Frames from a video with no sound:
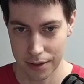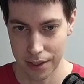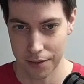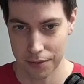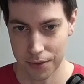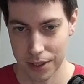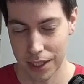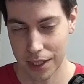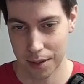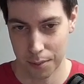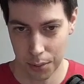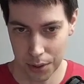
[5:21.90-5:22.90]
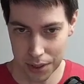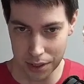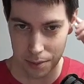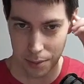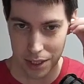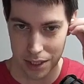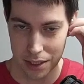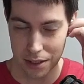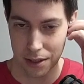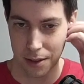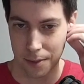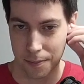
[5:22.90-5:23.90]
the left one again and put it in my
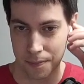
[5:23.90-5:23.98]
ear.